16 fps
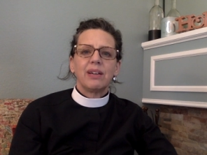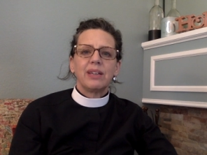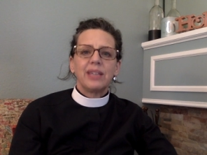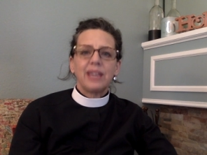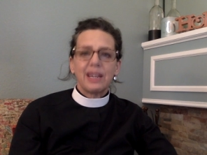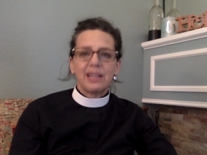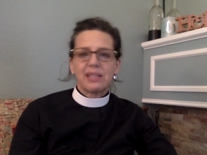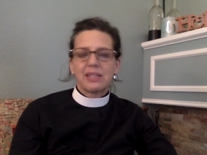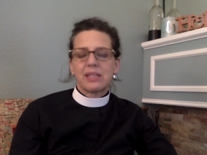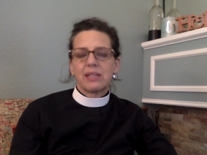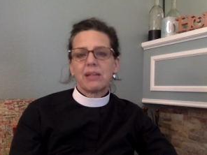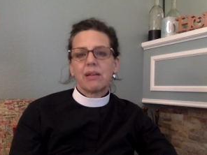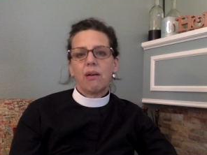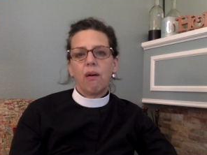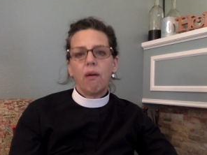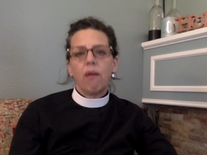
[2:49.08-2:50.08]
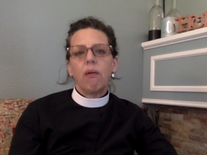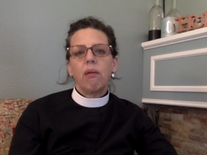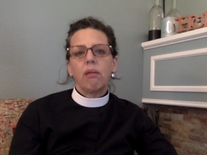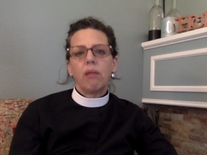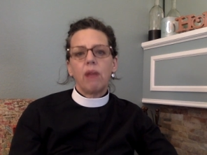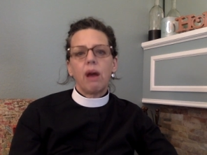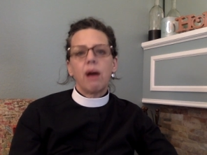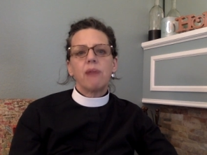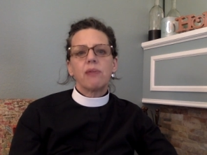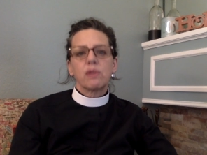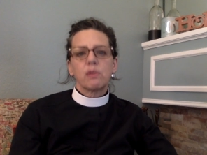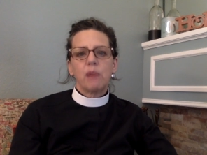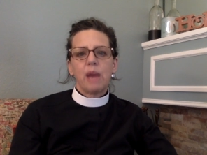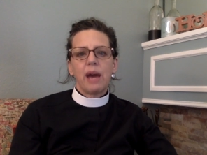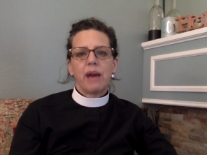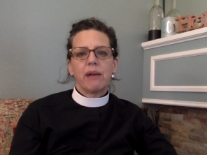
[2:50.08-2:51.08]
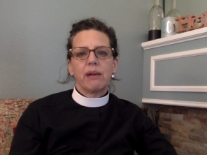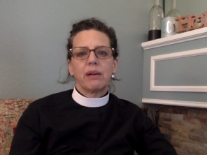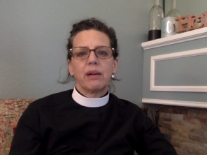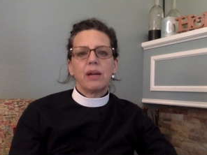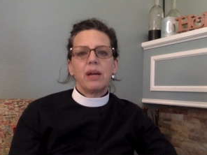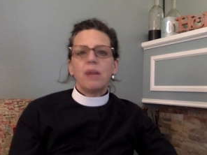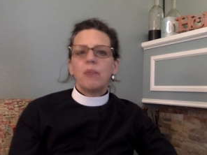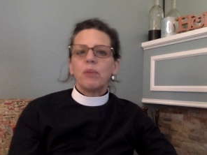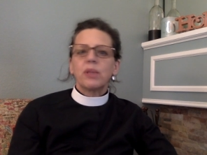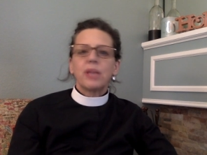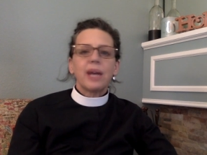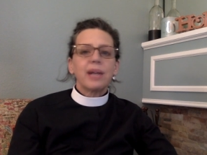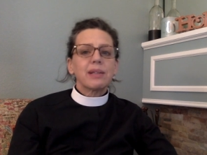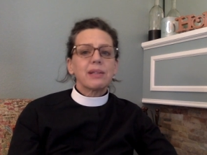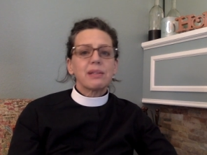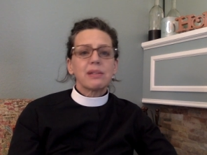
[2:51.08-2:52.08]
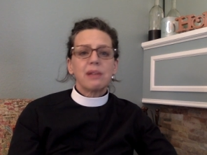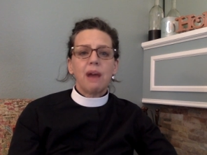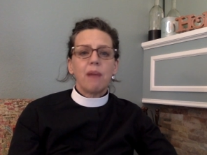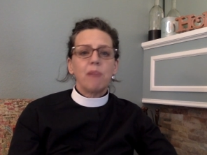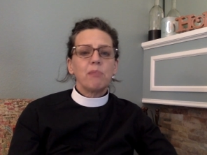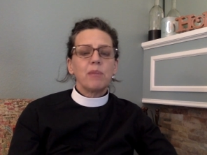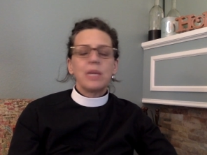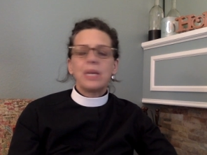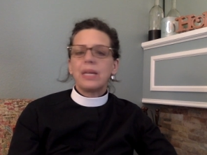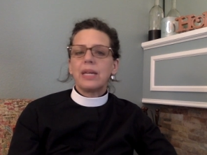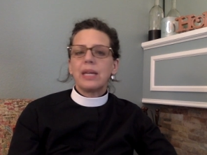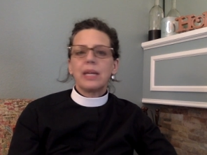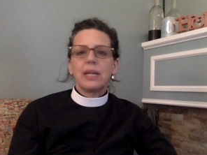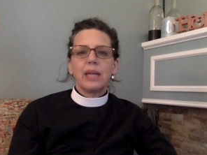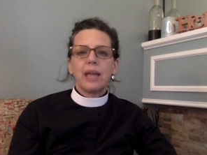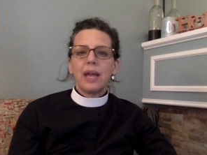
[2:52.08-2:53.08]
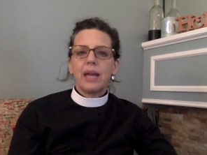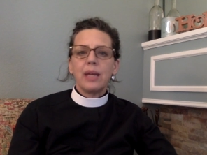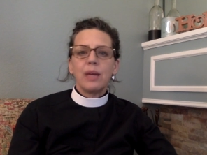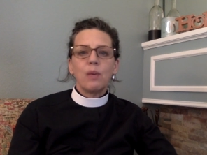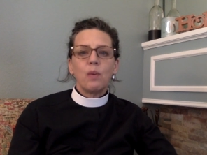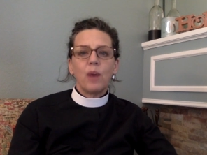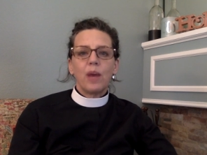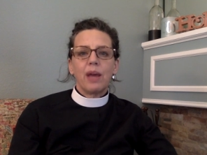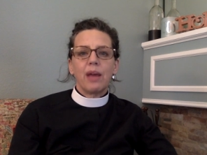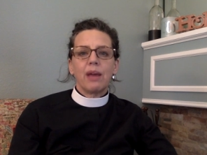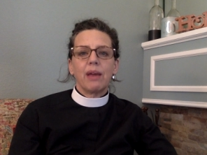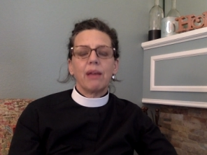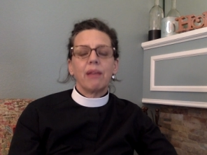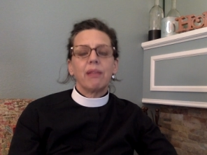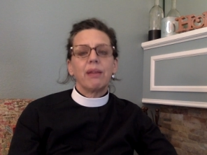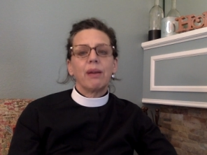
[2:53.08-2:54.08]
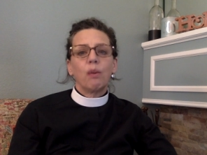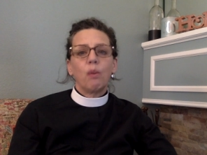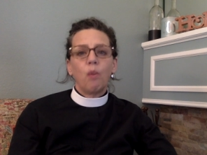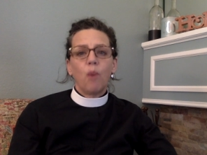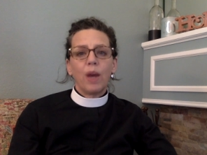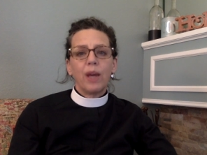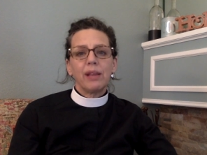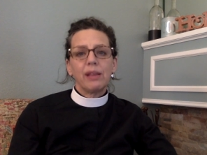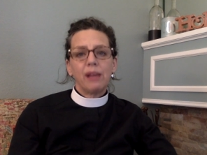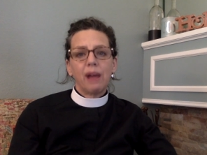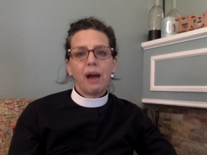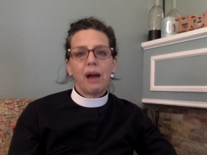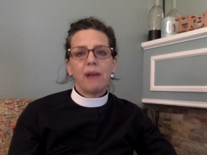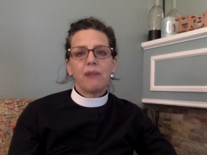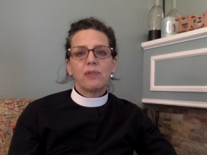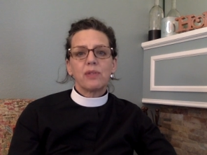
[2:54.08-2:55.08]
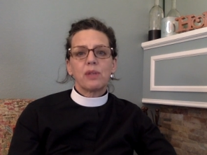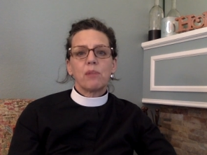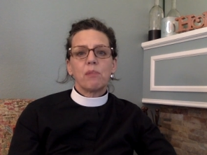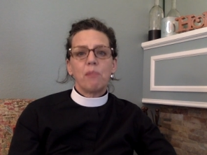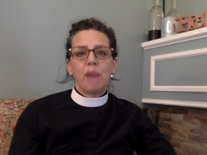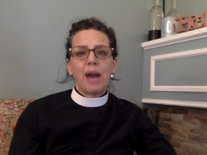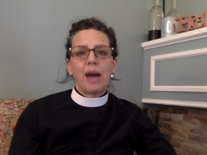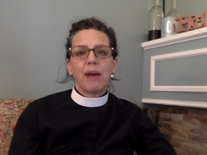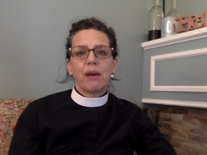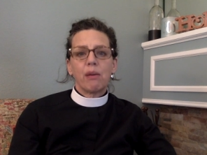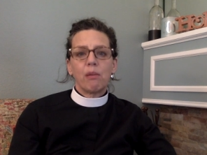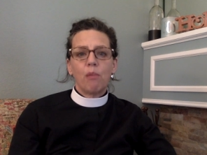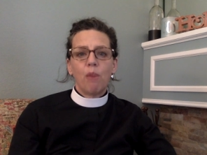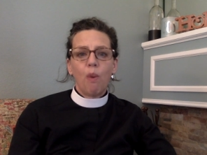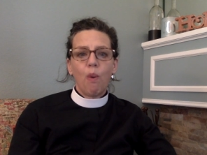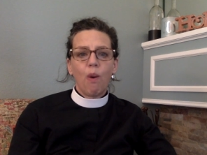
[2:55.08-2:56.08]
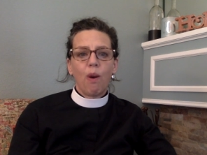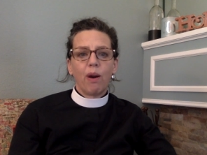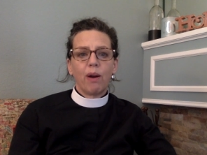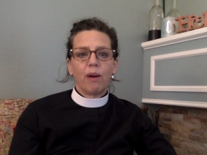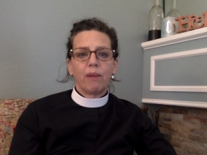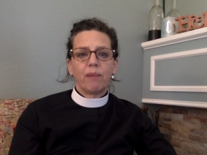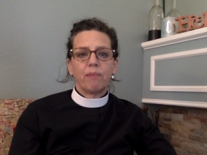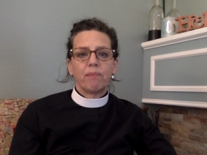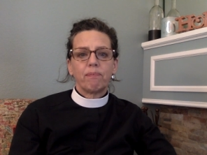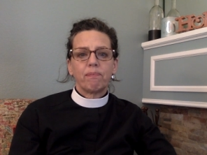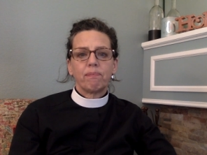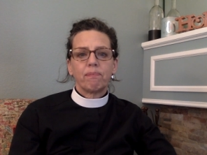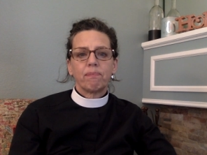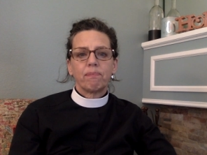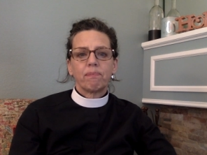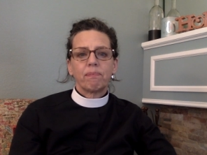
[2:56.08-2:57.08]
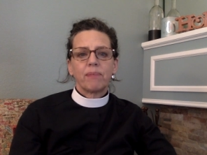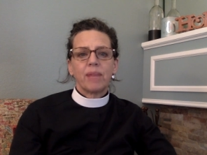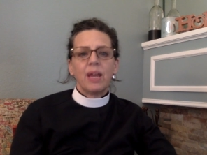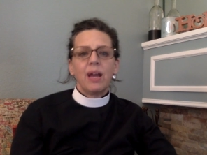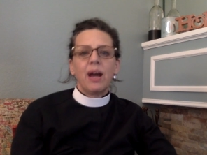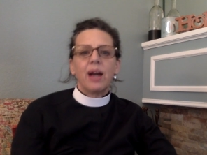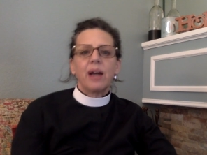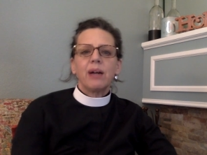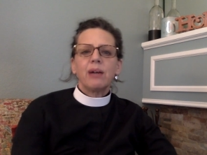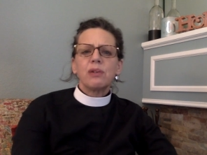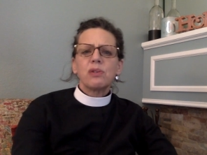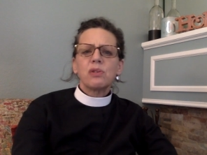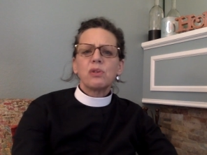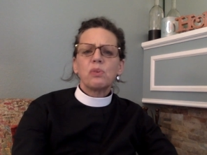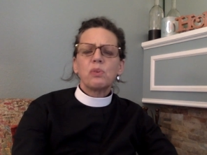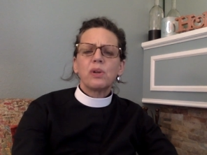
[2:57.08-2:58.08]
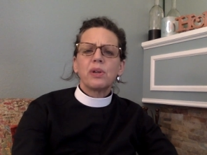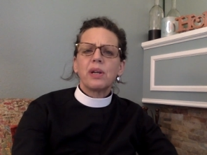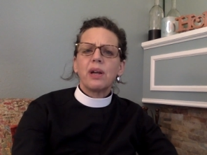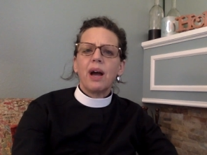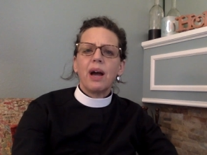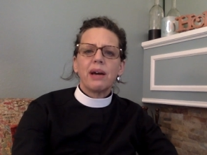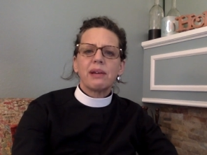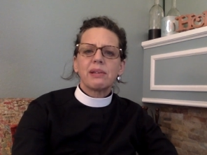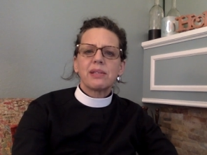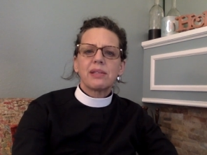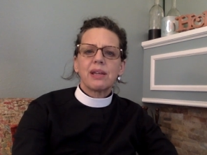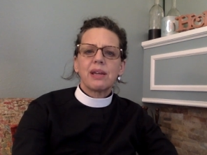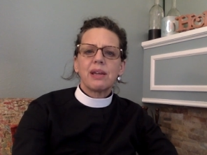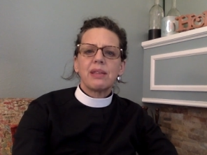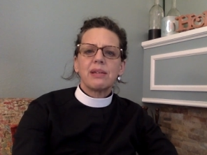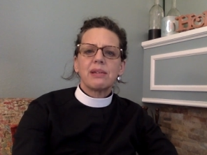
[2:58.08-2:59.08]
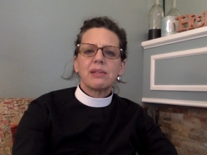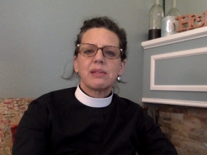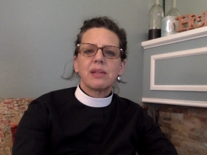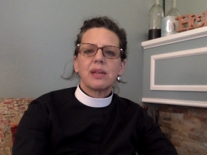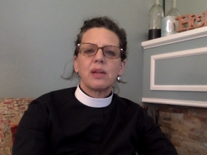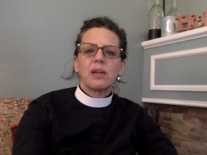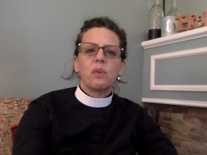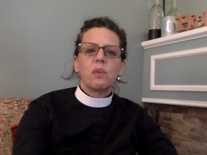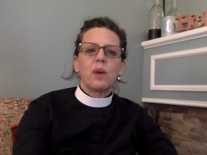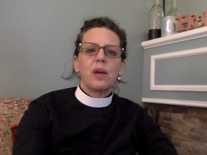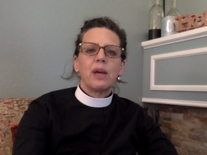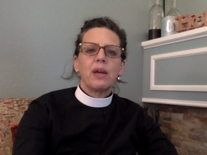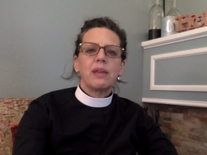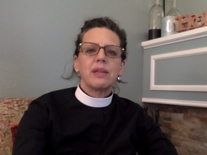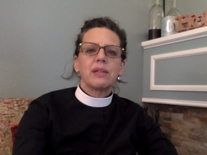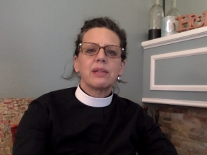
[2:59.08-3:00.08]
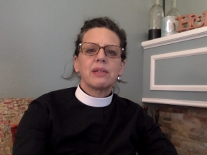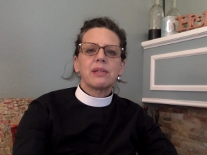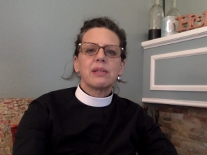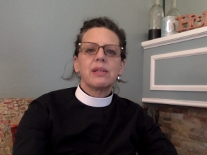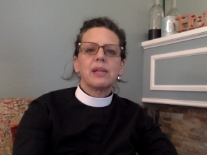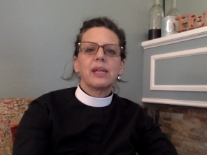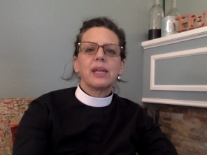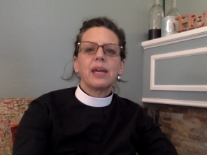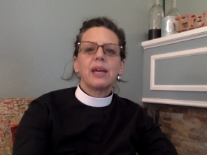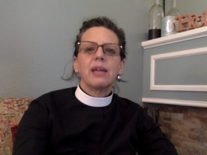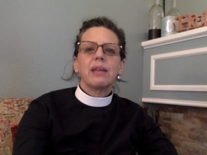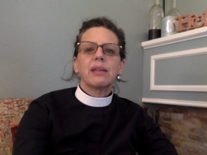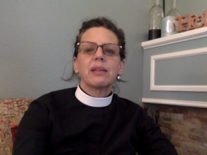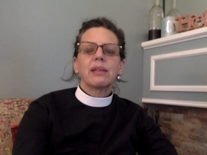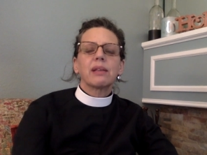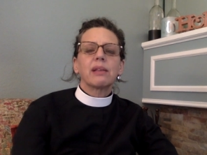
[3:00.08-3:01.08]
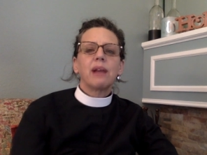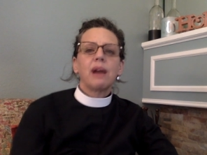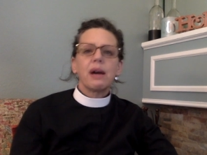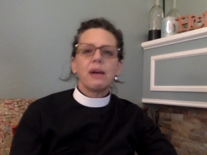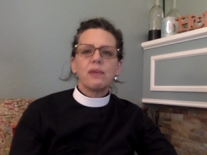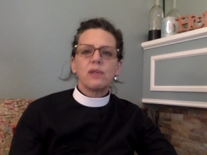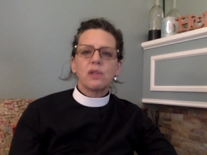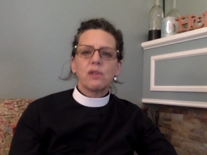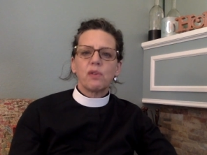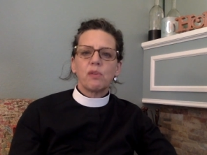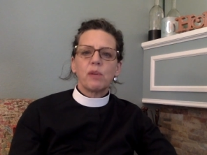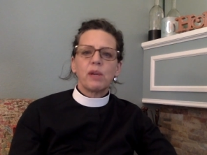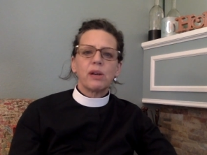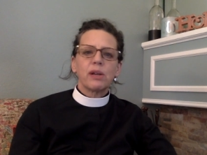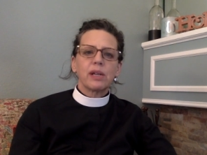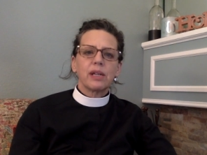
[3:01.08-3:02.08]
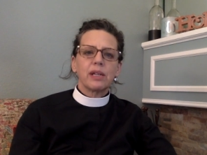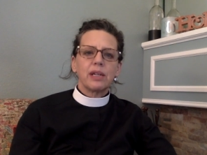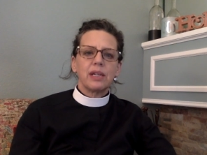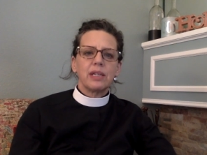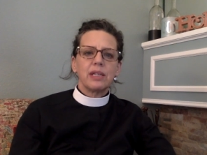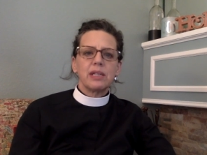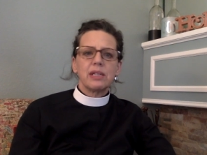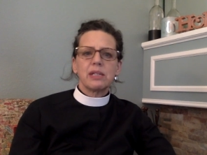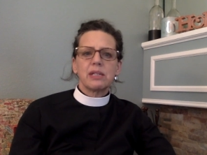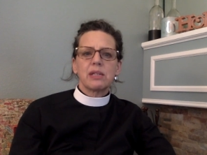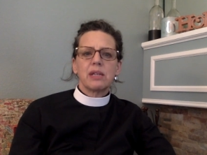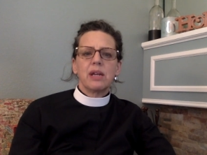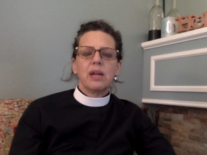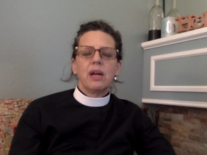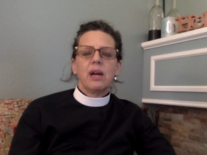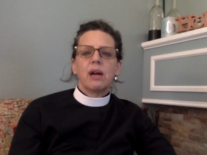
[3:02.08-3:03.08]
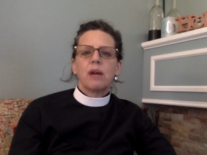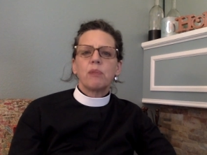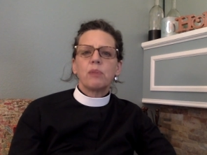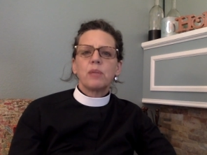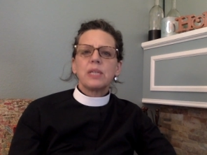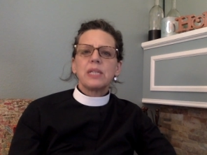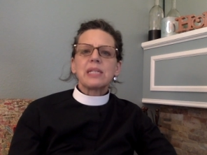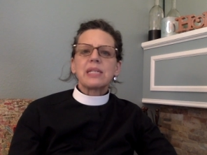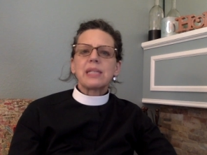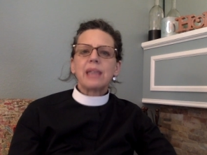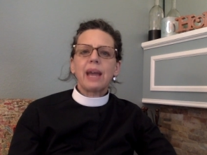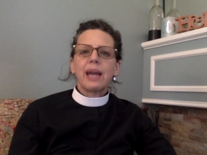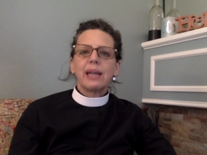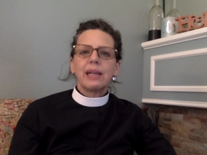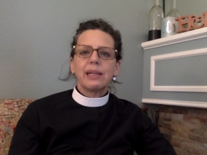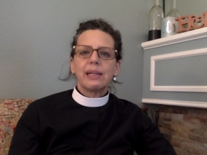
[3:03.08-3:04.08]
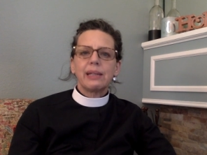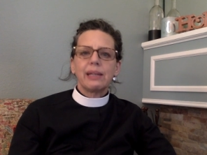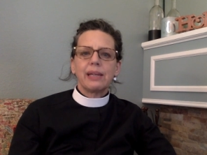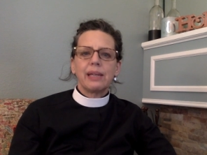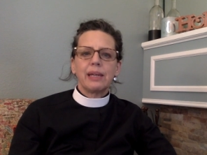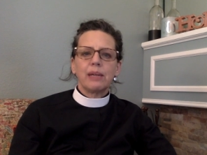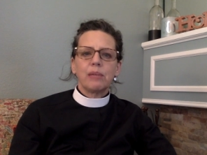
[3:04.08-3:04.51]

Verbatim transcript: Yes, all lives matter, but that does not mean in any way that white lives matter more. I also worry how to say this in a way that doesn't negate that the lives of American Indians are being silently